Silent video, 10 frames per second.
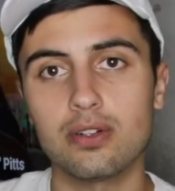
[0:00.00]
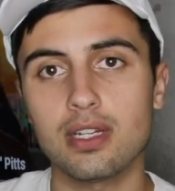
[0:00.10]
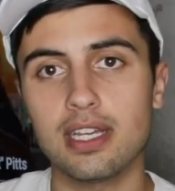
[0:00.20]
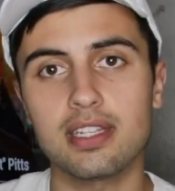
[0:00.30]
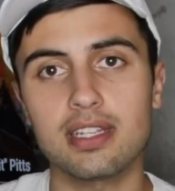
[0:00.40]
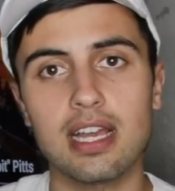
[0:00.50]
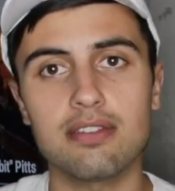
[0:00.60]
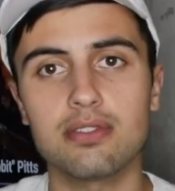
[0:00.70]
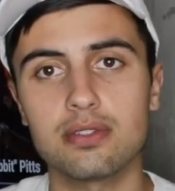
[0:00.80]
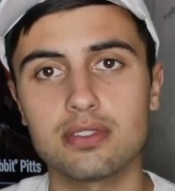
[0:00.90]
I think
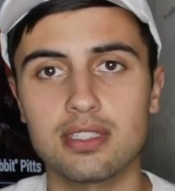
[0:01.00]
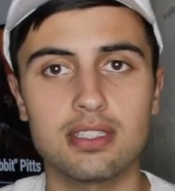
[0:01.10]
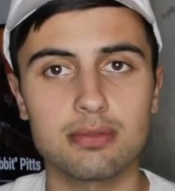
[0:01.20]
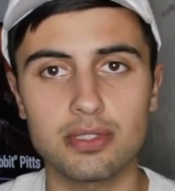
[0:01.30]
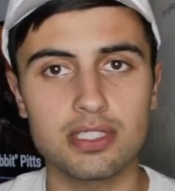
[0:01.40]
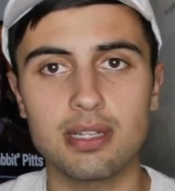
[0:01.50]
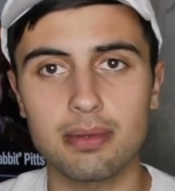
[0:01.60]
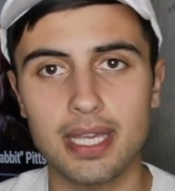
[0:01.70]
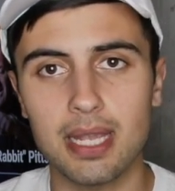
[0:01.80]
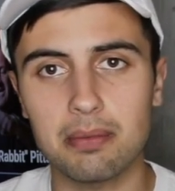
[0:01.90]
iPhones, as much as I'm
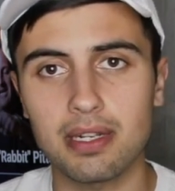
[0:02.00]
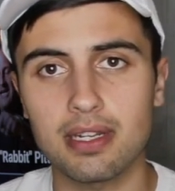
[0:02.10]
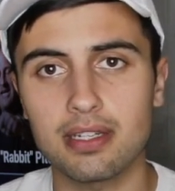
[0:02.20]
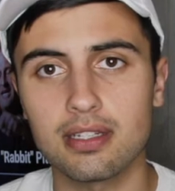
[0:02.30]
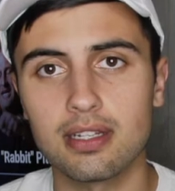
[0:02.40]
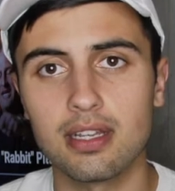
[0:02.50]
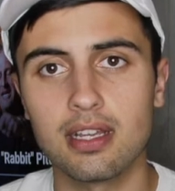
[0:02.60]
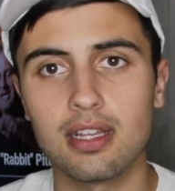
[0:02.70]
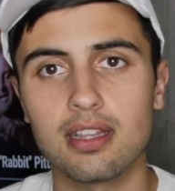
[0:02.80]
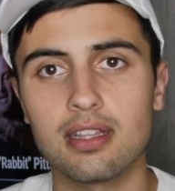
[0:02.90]
a camera guy and
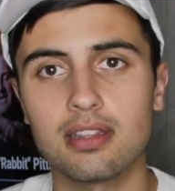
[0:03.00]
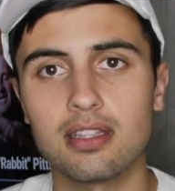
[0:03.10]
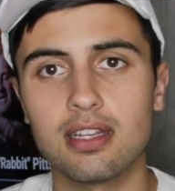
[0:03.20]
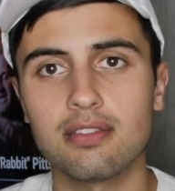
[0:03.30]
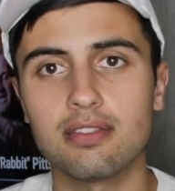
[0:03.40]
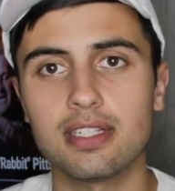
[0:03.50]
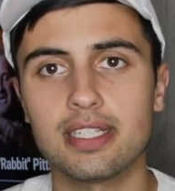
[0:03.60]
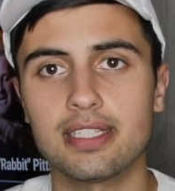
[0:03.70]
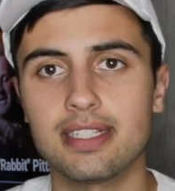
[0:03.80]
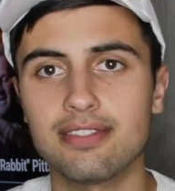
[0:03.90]
love
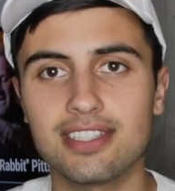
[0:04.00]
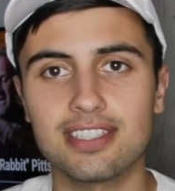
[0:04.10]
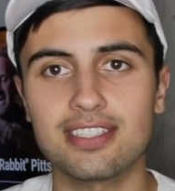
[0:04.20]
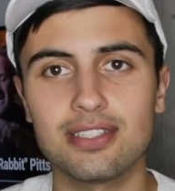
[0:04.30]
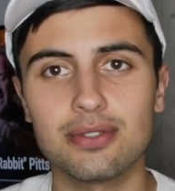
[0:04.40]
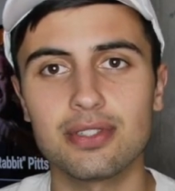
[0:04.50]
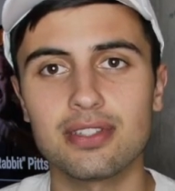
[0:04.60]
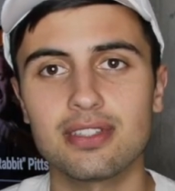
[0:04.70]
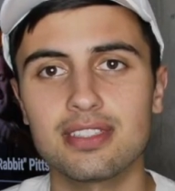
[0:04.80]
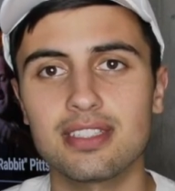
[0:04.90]
everything to do
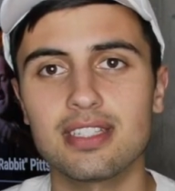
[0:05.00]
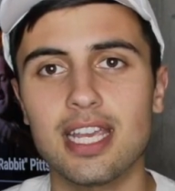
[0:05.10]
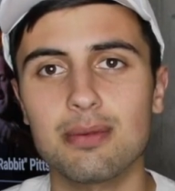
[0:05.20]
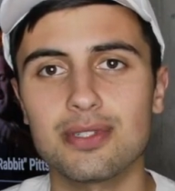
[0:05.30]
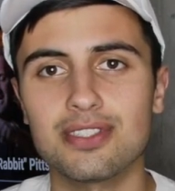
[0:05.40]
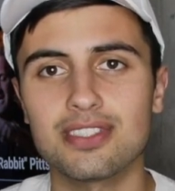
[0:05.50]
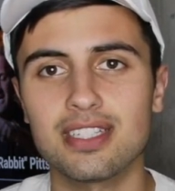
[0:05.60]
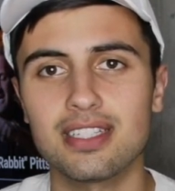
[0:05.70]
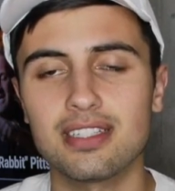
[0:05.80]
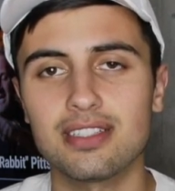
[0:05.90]
with cameras
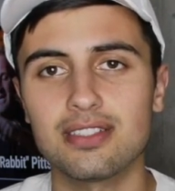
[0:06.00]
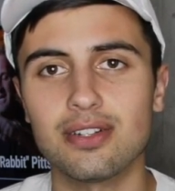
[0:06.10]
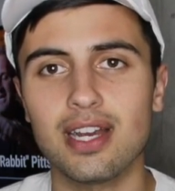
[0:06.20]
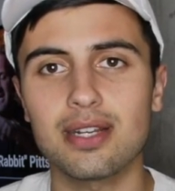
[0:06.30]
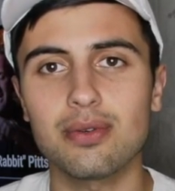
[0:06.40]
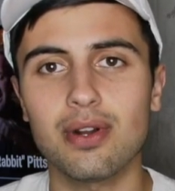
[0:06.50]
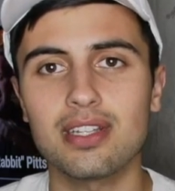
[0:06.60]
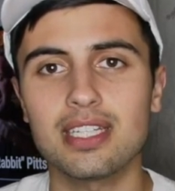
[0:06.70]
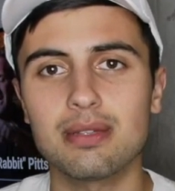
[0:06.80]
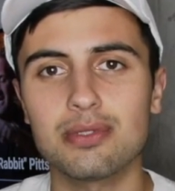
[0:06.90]
and high
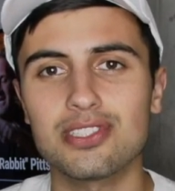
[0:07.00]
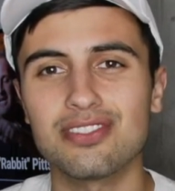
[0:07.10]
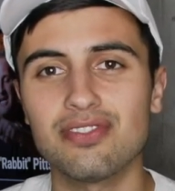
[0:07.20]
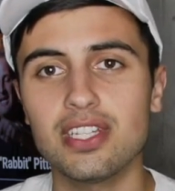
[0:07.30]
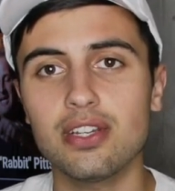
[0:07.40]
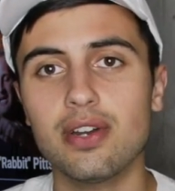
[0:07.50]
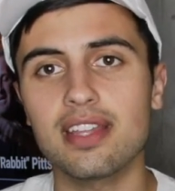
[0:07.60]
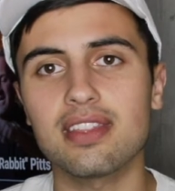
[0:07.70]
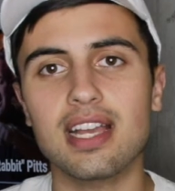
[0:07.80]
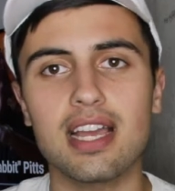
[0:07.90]
quality images and video, I
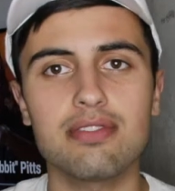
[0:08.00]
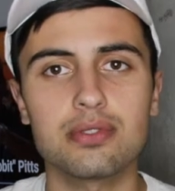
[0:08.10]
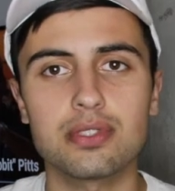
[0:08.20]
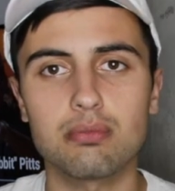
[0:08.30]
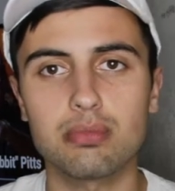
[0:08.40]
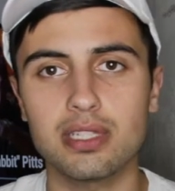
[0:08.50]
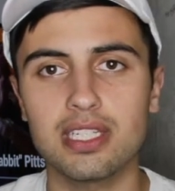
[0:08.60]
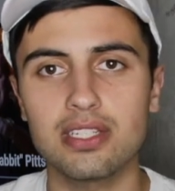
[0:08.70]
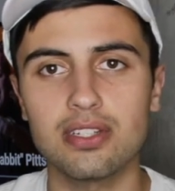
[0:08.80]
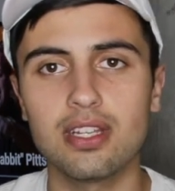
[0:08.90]
think iPhones are
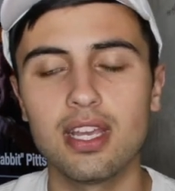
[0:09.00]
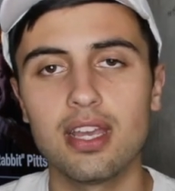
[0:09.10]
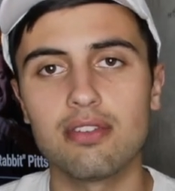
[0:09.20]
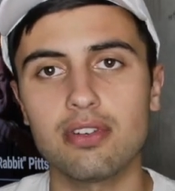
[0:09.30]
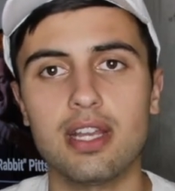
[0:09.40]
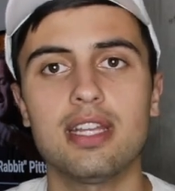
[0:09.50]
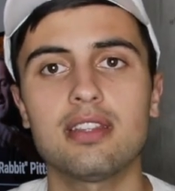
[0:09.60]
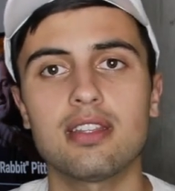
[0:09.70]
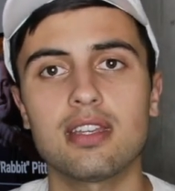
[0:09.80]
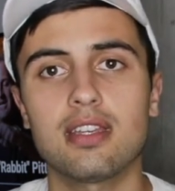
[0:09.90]
plenty good for
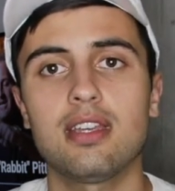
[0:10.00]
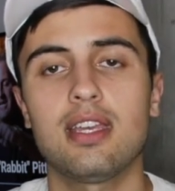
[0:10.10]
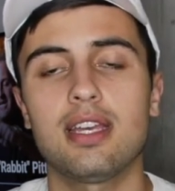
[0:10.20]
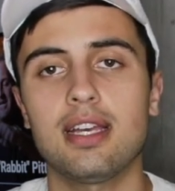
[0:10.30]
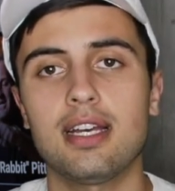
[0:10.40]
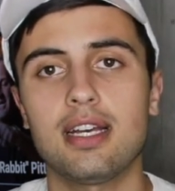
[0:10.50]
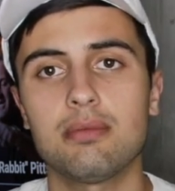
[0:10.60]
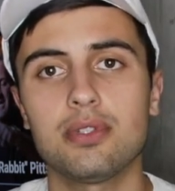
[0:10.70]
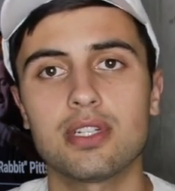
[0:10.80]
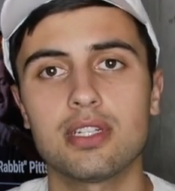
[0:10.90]
anything
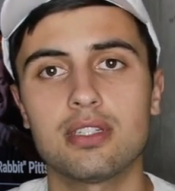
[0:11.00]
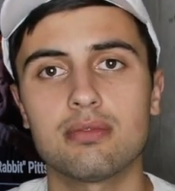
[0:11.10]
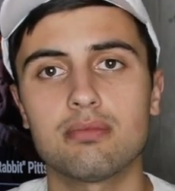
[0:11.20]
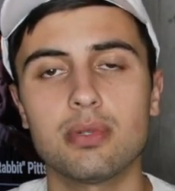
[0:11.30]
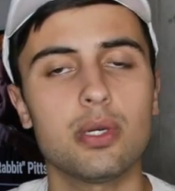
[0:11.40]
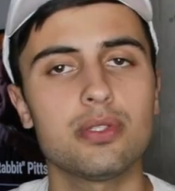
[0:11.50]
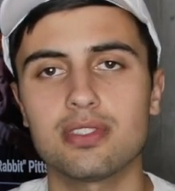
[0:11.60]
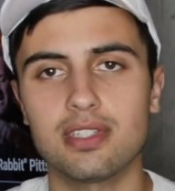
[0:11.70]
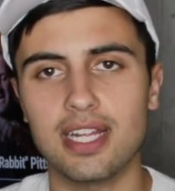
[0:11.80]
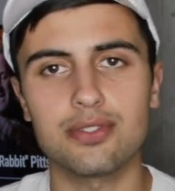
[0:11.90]
you're gonna post,
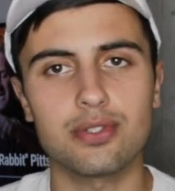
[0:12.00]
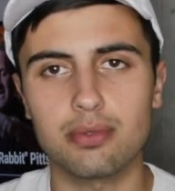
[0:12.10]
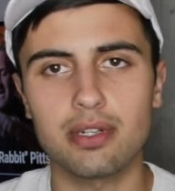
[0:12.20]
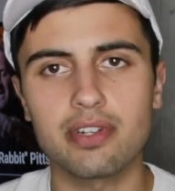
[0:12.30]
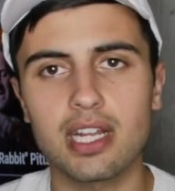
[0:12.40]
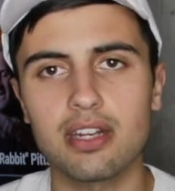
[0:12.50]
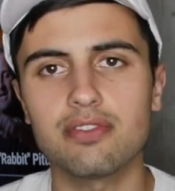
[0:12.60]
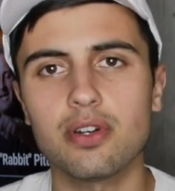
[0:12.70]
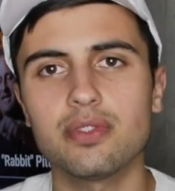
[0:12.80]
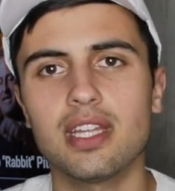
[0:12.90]
or Android, whatever kind of
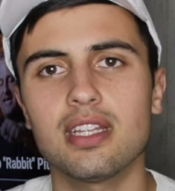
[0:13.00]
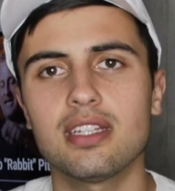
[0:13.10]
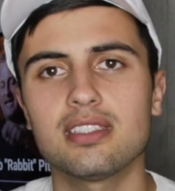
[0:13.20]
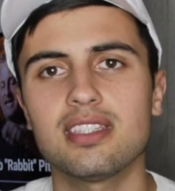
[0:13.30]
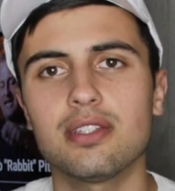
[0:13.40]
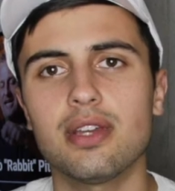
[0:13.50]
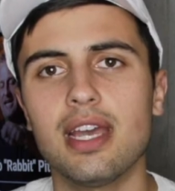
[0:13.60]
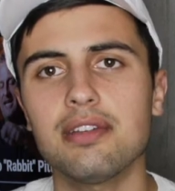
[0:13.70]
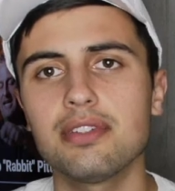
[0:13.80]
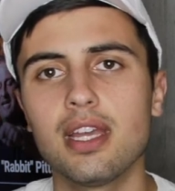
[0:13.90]
phone that it is that you
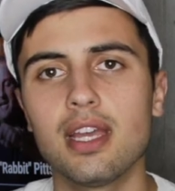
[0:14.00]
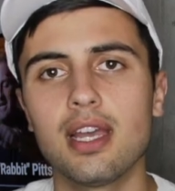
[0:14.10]
have.